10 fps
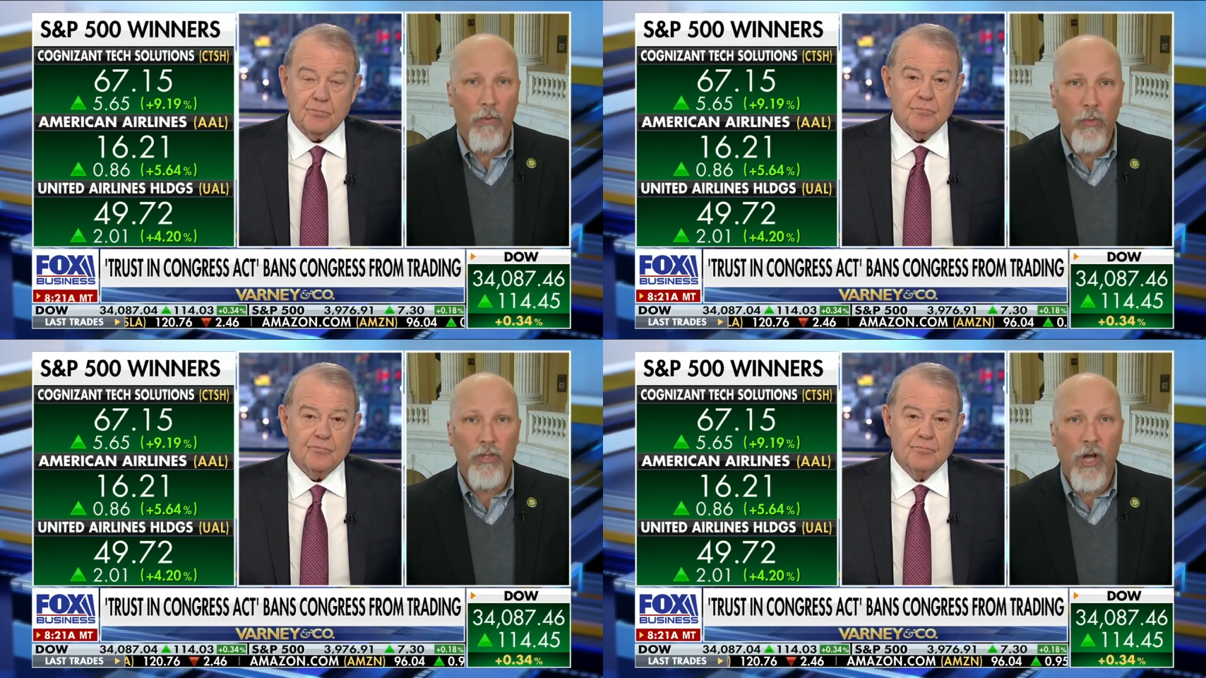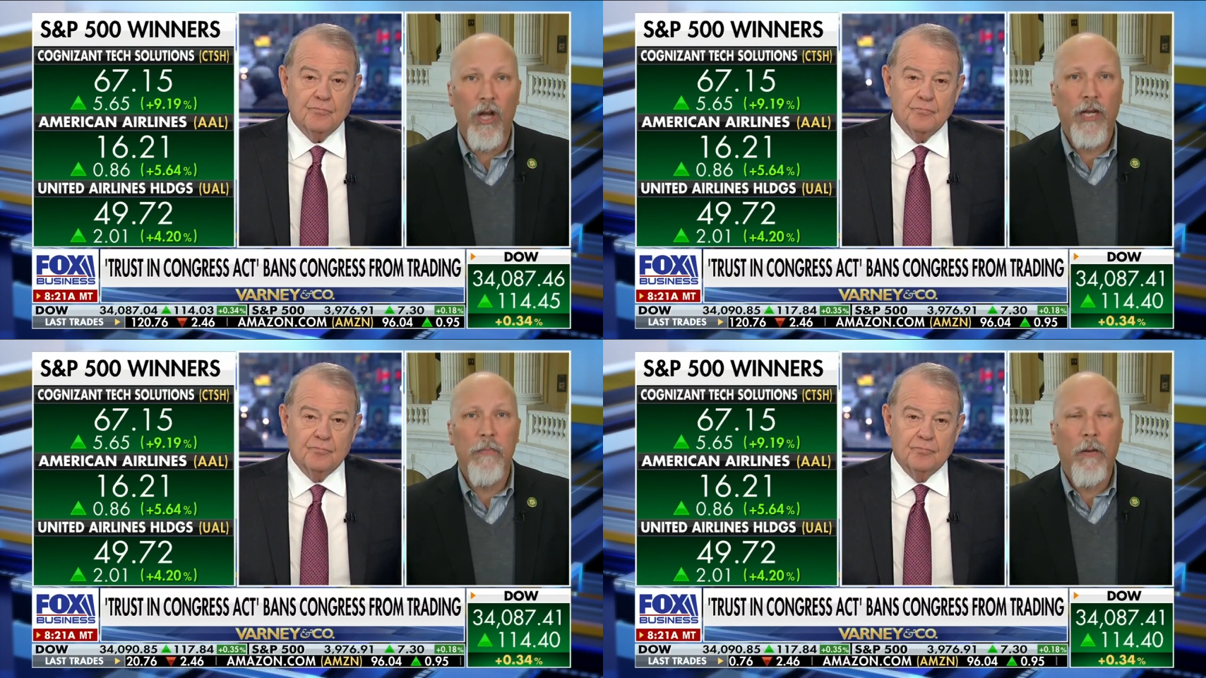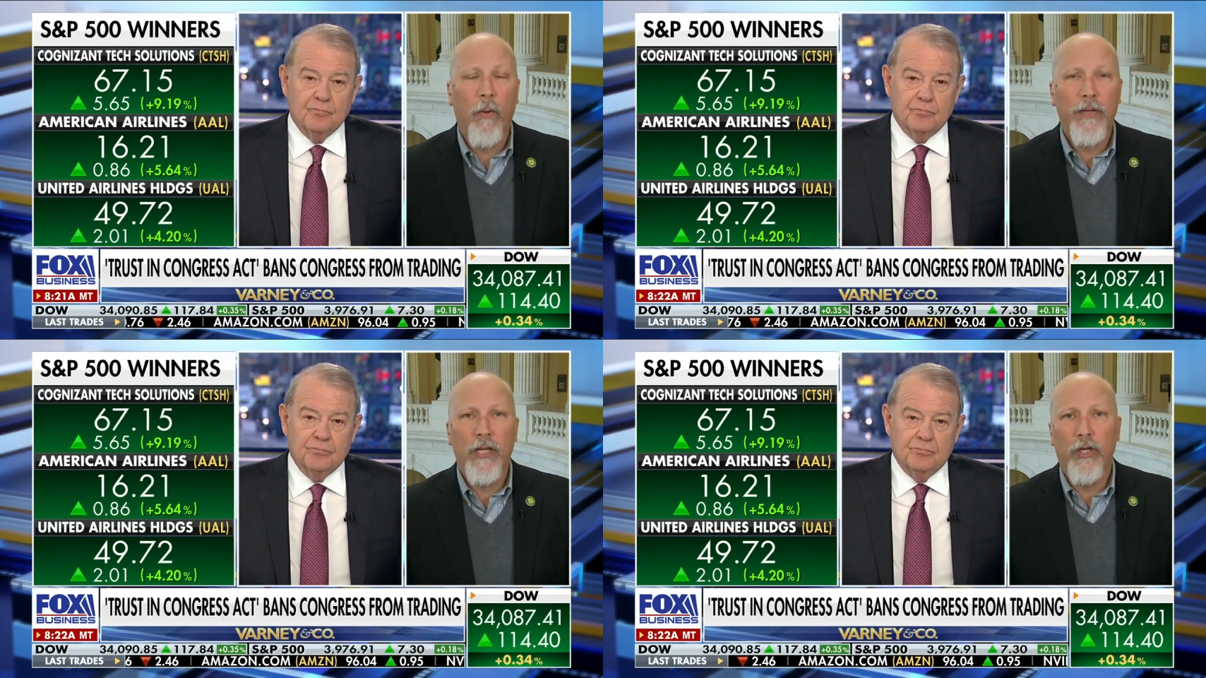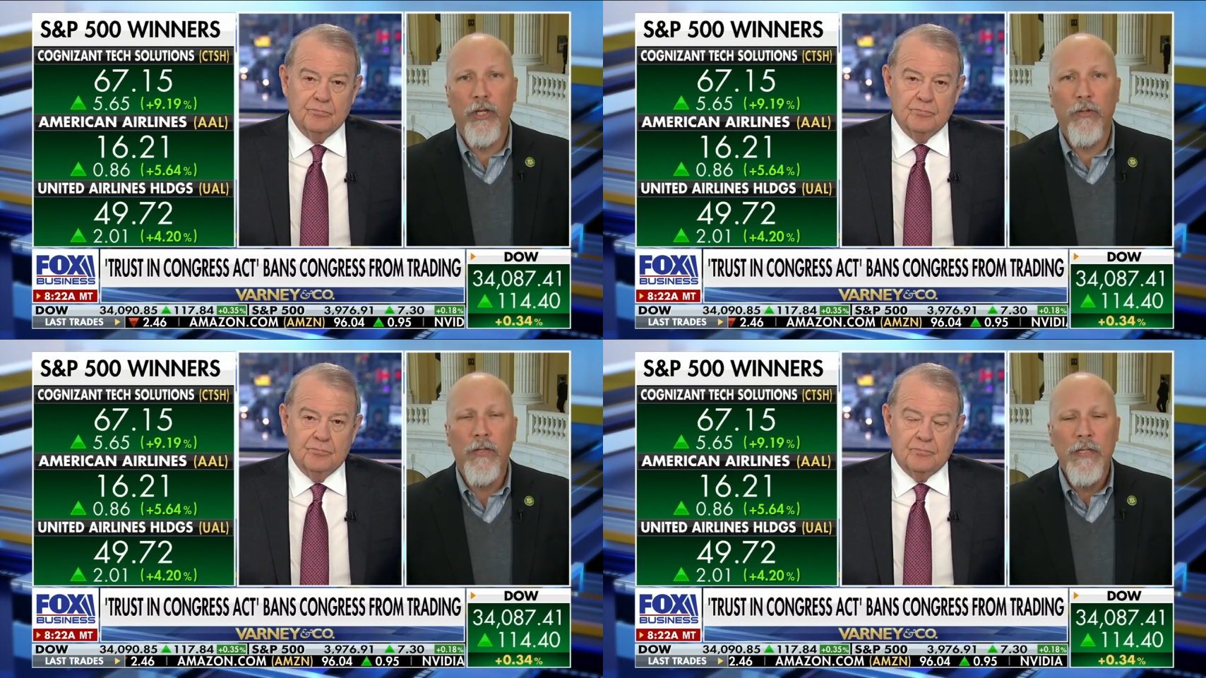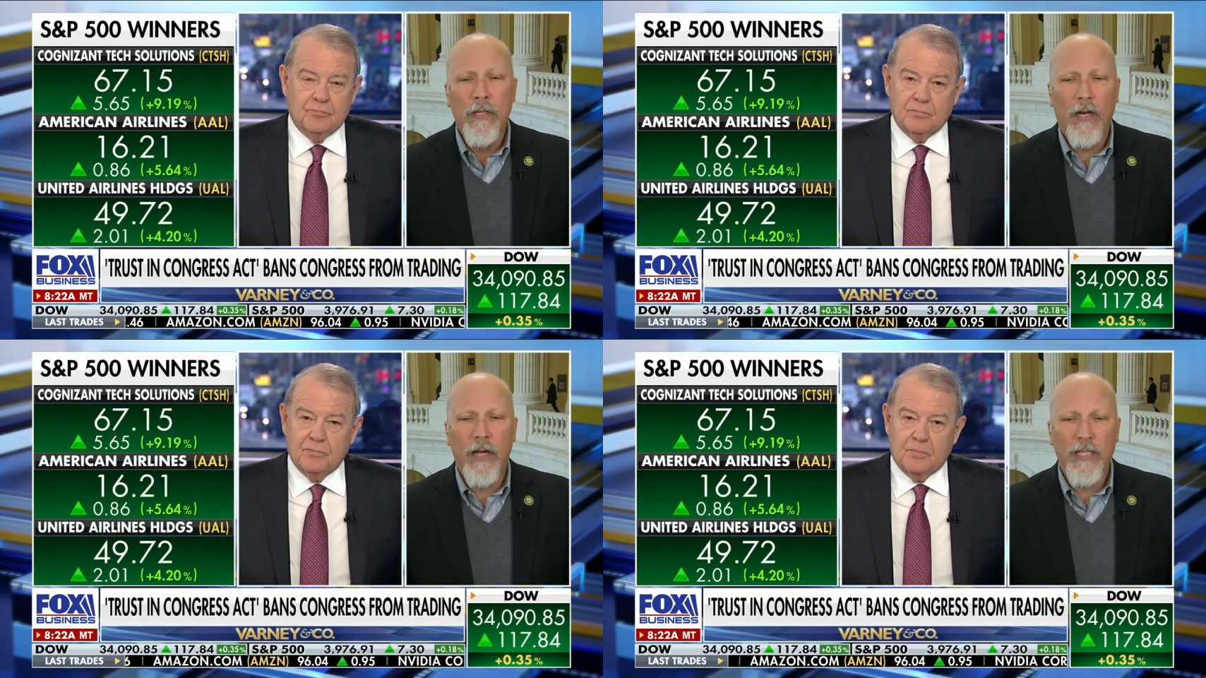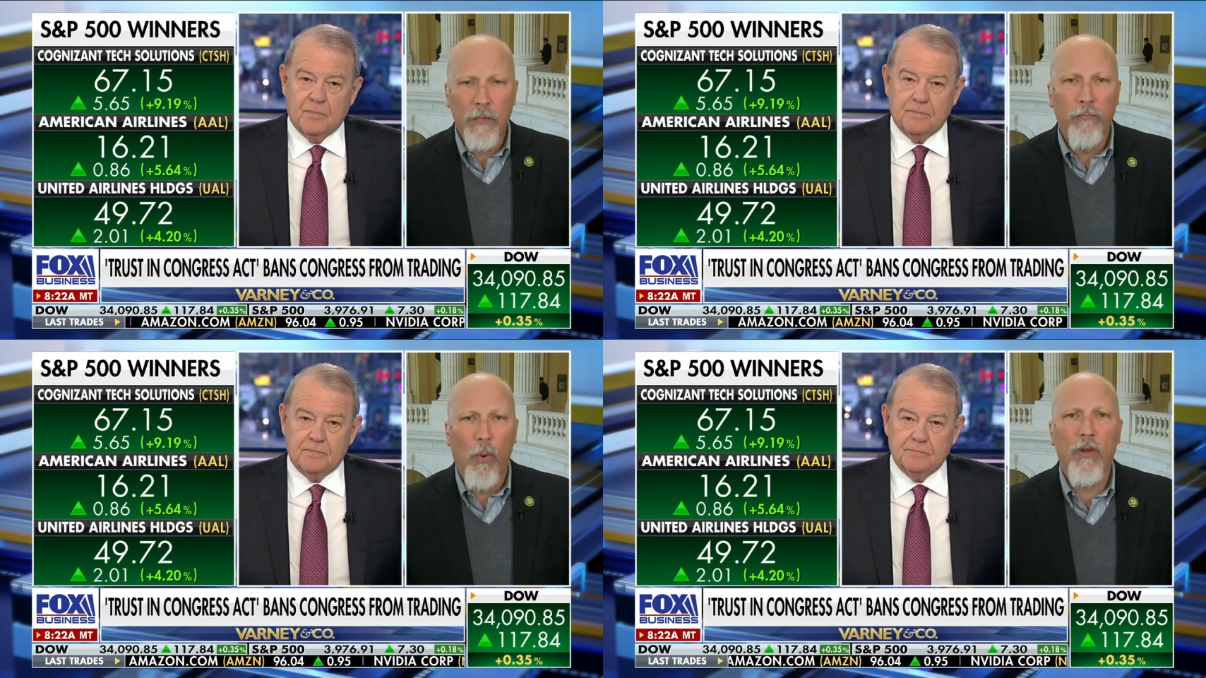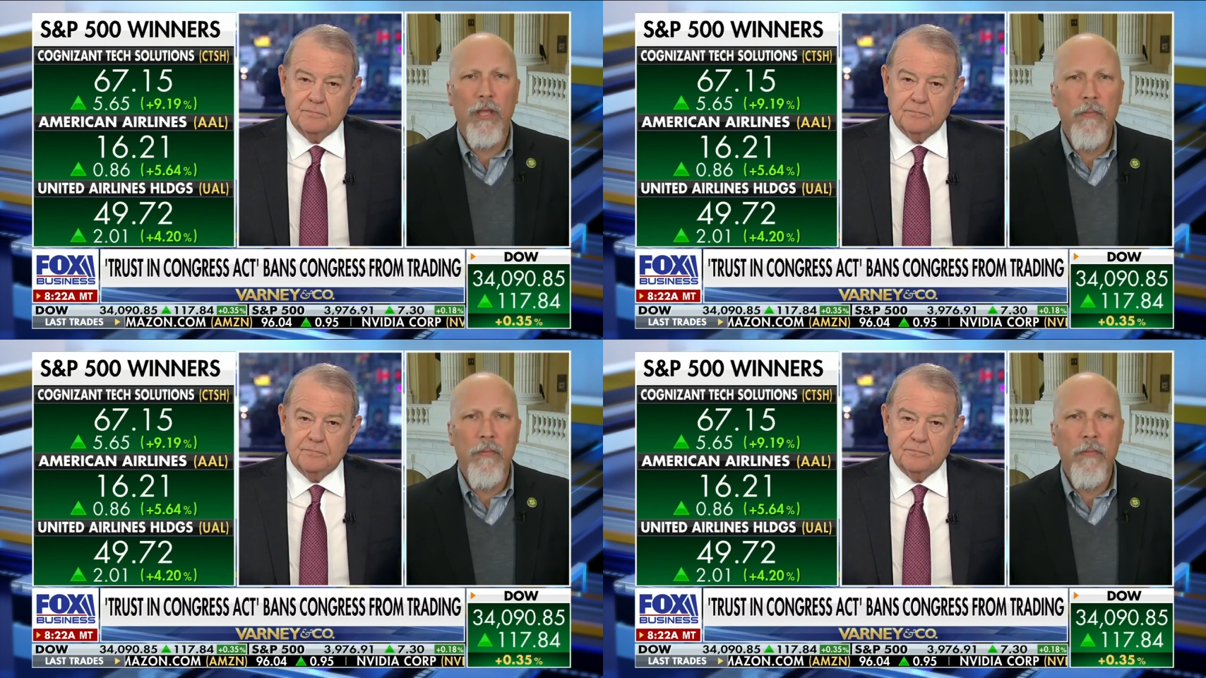Speaker 1: We're, we're talking about what we need to do. Uh, it's important